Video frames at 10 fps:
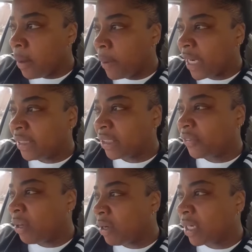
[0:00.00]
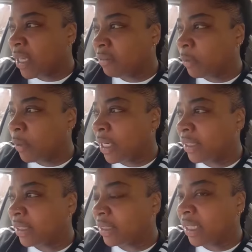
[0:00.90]
But I just felt uncomfortable, and
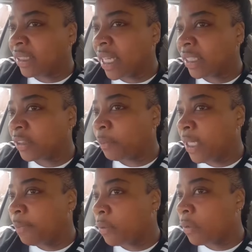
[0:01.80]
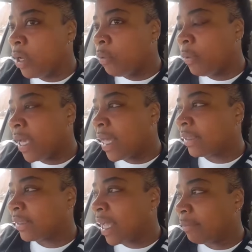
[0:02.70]
I just think that as people, we got
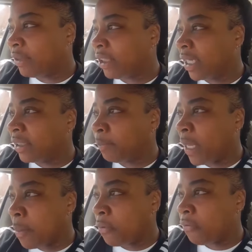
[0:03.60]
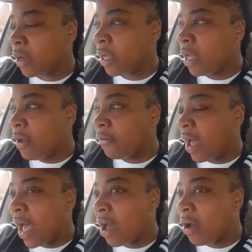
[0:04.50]
to stop judging people for, for
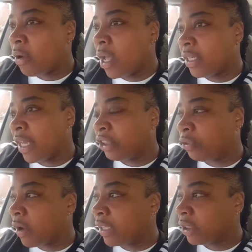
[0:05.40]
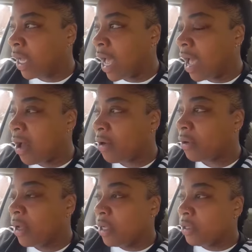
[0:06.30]
how they dress or
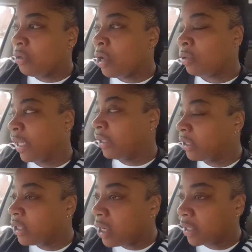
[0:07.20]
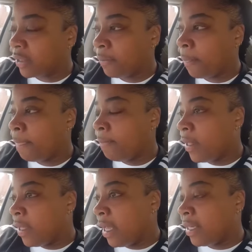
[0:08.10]
how, you know, they look
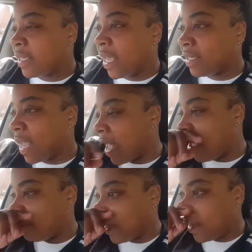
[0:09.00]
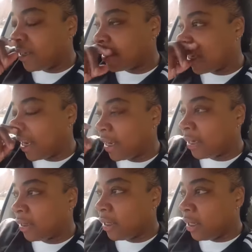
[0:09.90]
and take time to
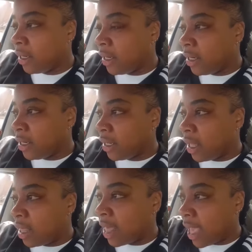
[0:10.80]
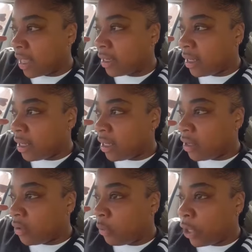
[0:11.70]
understand that
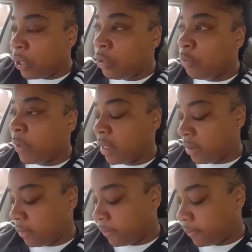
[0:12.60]
we're human.